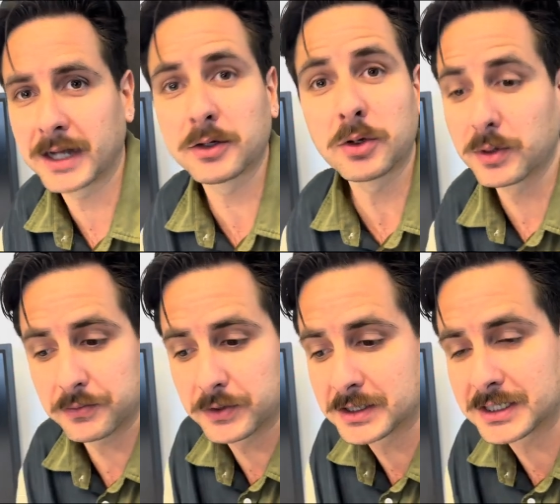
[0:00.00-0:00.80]
I don't know
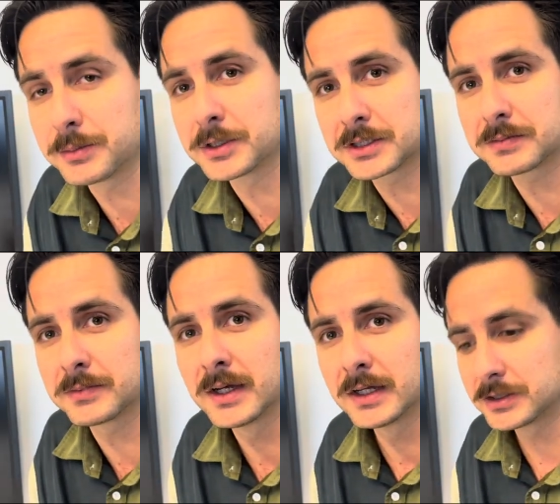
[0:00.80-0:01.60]
if the team is
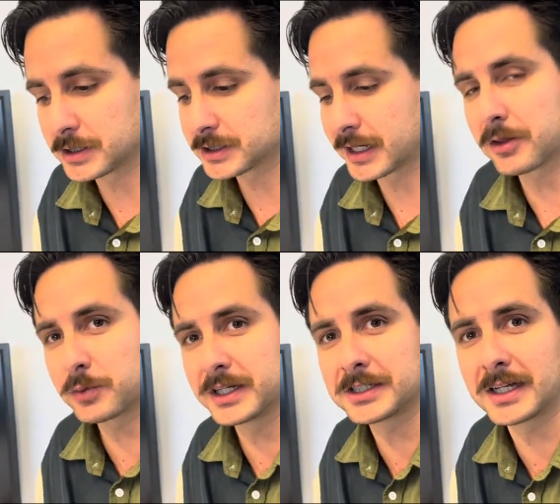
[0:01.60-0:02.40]
just like
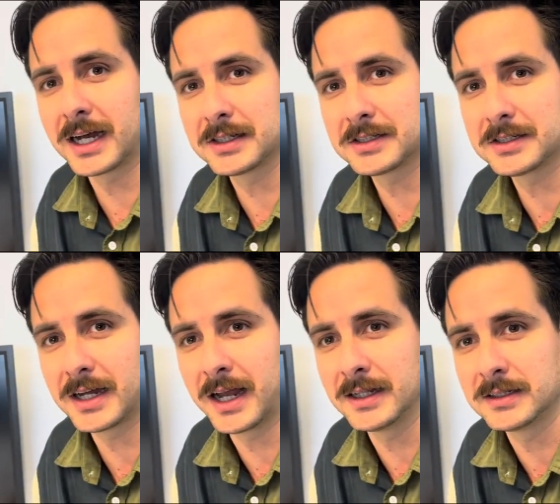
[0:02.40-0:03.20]
three stars
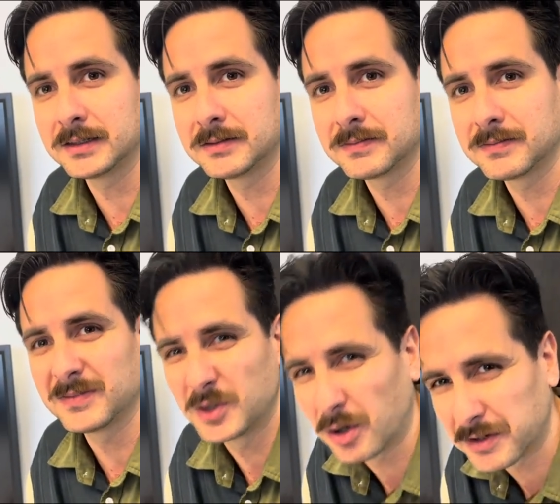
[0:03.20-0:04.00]
and
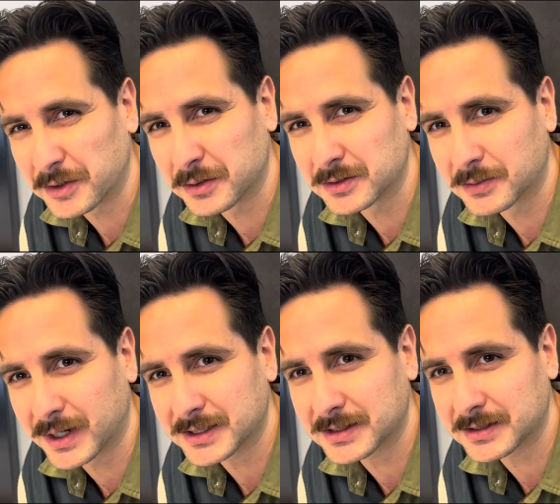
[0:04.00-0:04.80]
not very good the
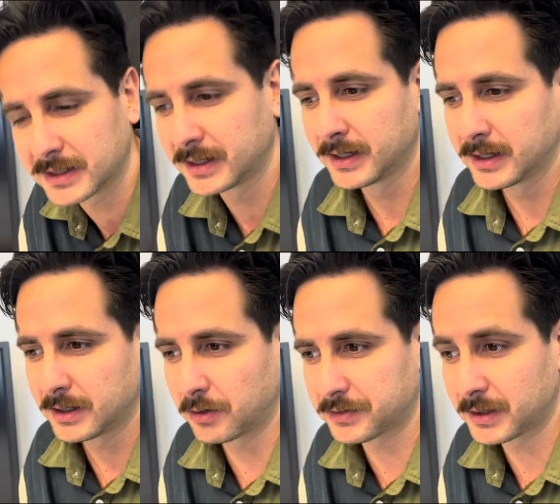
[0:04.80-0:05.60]
rest
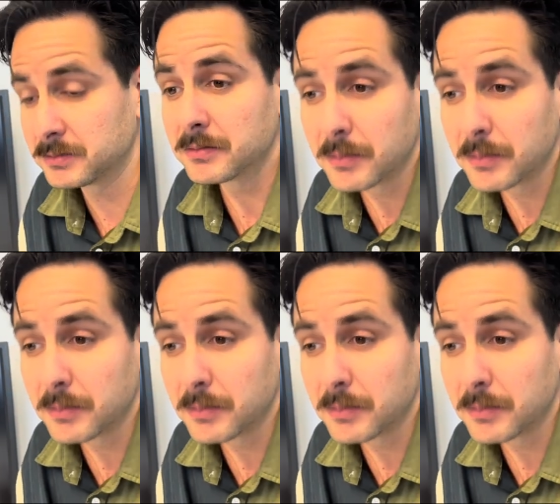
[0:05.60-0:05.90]
of them.